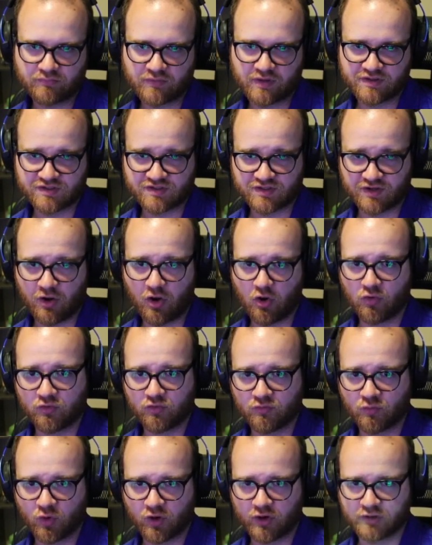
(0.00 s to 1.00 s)
This is an
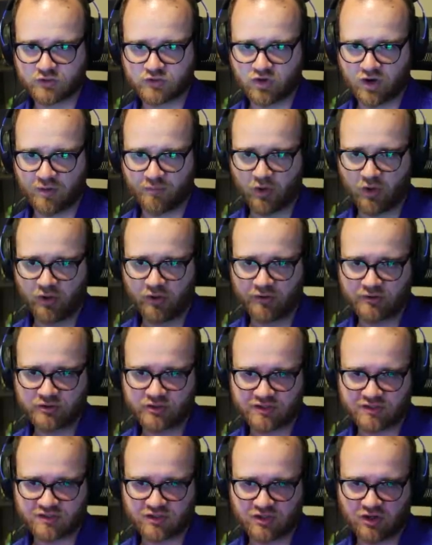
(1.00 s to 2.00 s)
Odin, we're in trouble.
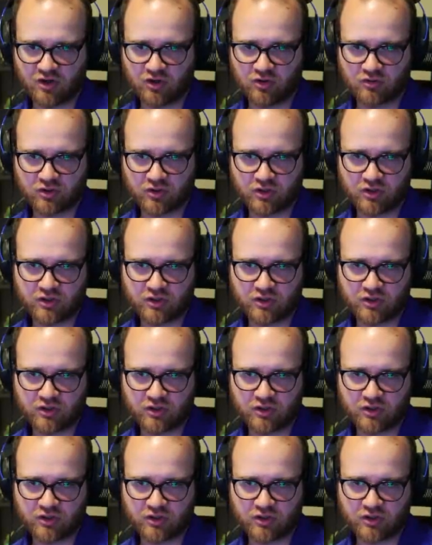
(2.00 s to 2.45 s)
Just the Hulk.